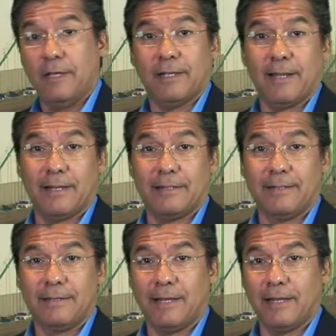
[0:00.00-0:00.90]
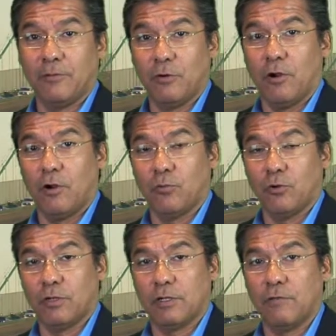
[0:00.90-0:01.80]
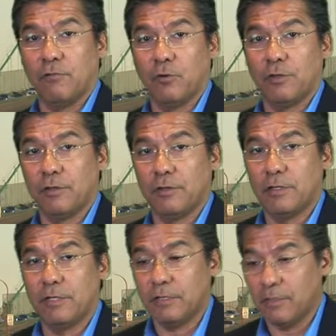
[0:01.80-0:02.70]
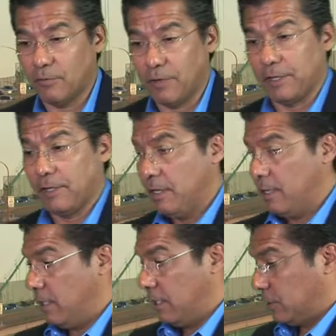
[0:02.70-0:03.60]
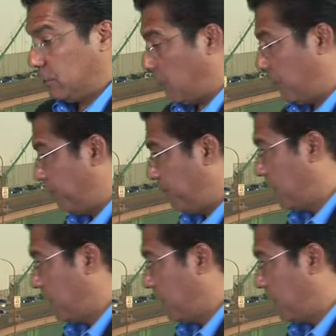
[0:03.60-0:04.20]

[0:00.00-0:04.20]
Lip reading: kind of did a lot of the hard work for you already. So,